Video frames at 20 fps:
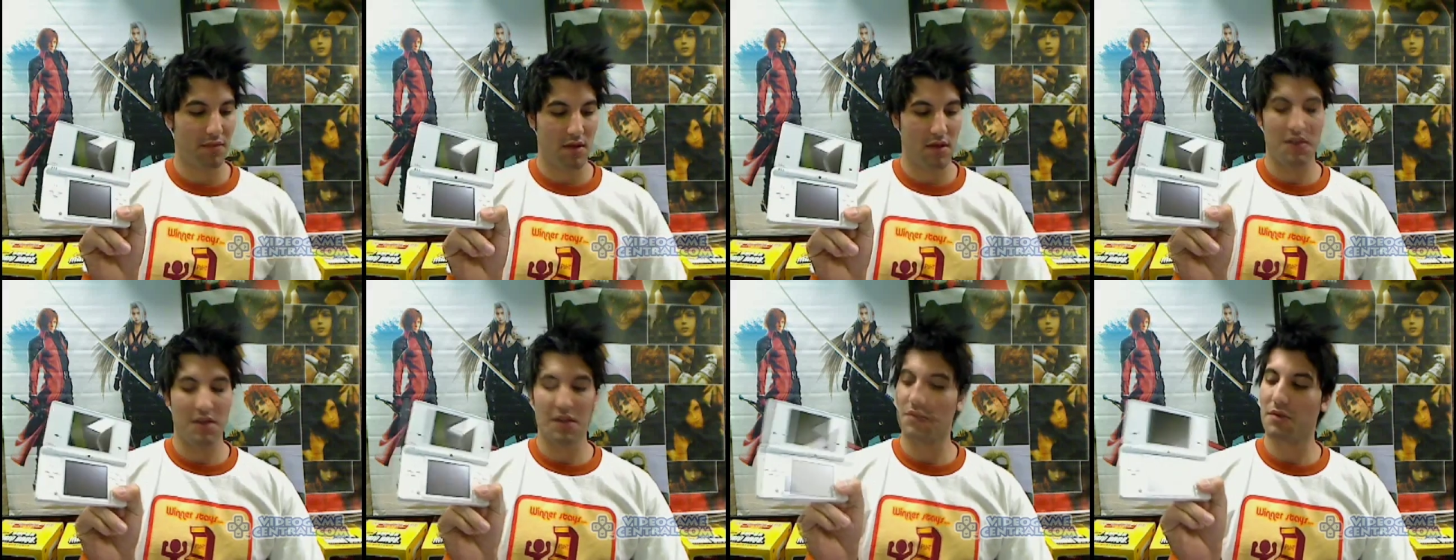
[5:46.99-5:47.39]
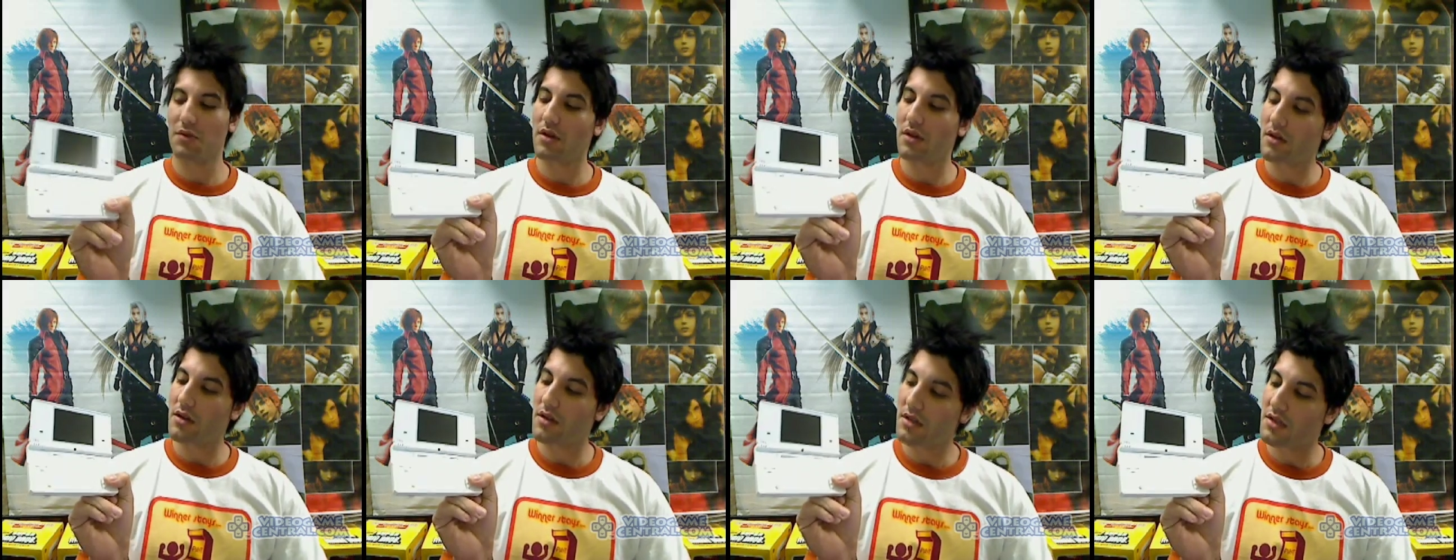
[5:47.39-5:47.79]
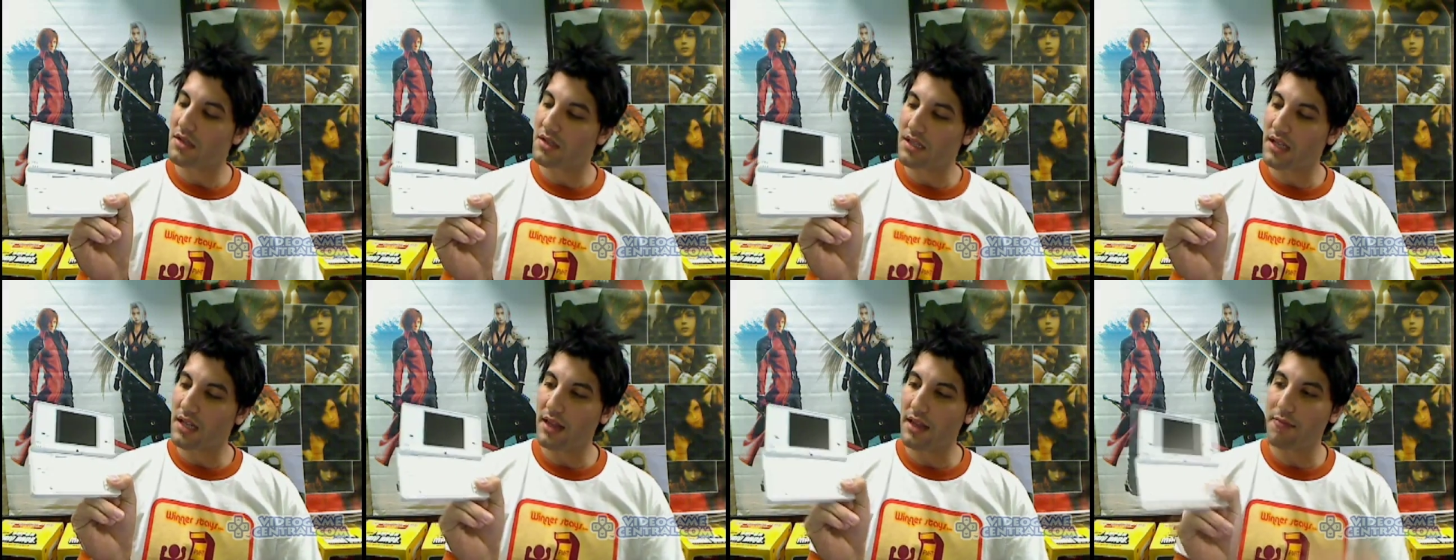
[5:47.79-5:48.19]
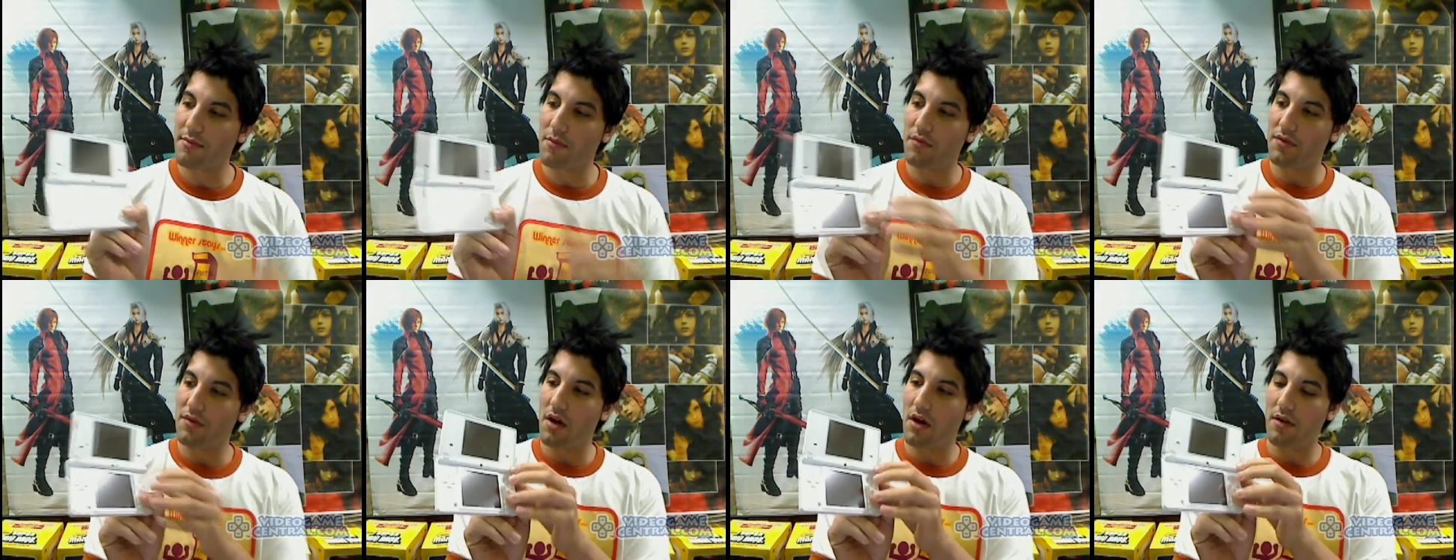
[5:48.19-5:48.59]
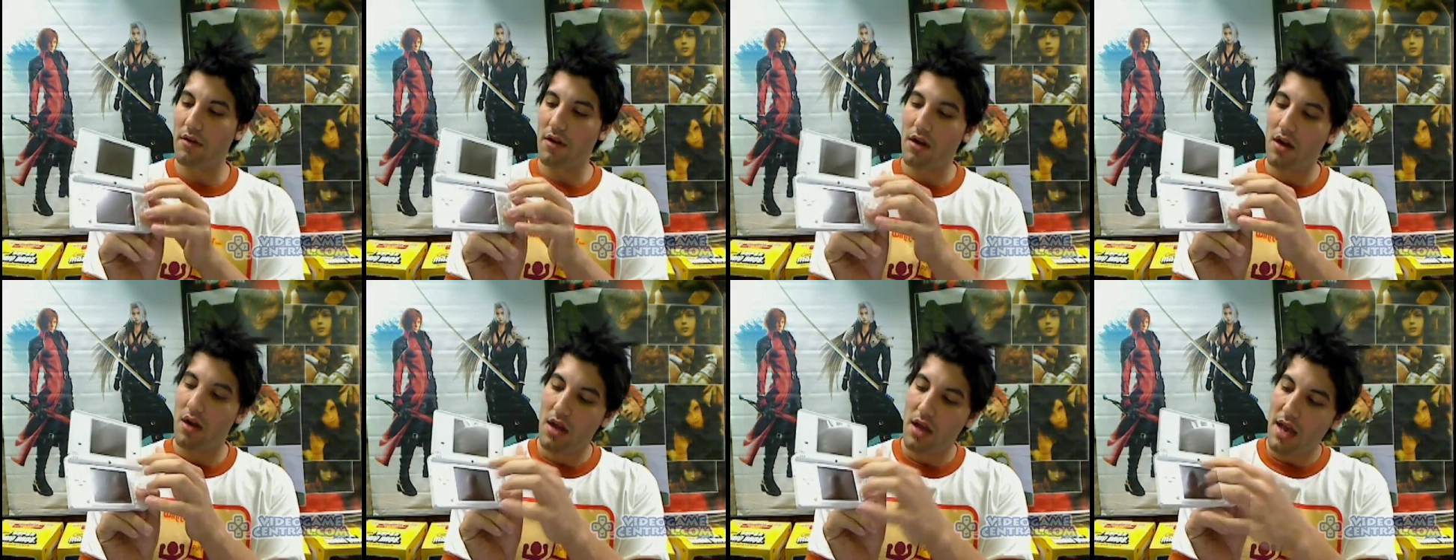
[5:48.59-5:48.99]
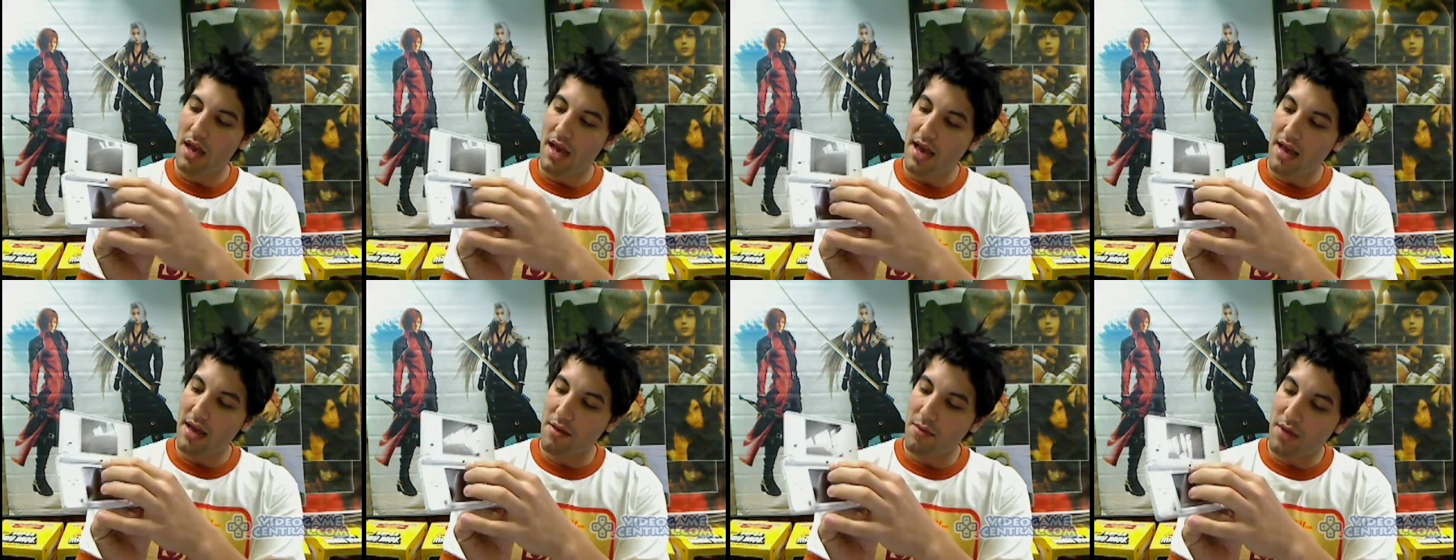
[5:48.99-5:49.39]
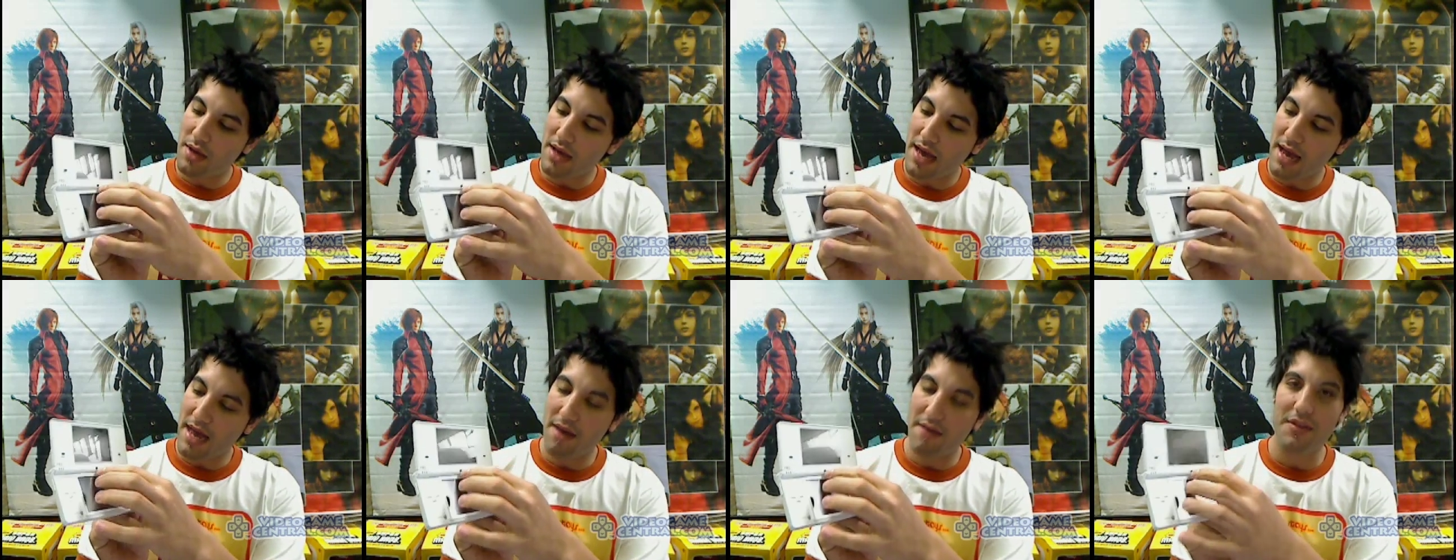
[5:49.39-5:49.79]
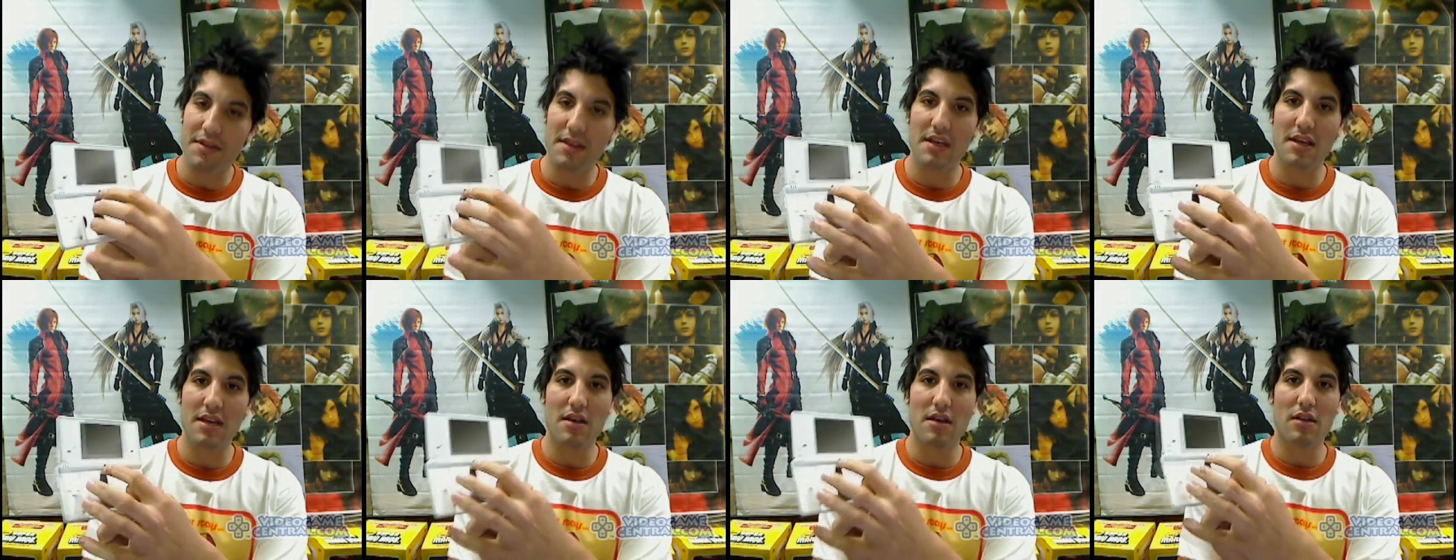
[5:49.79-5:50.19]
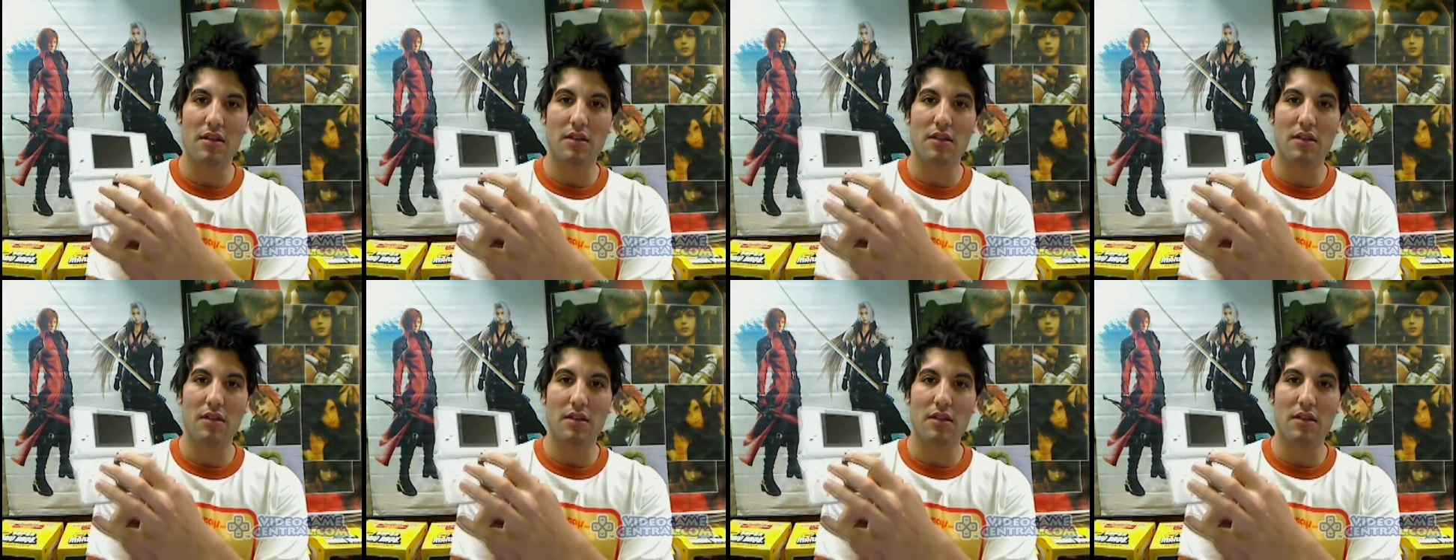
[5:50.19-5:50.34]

in this one, slightly moved over, and then we have the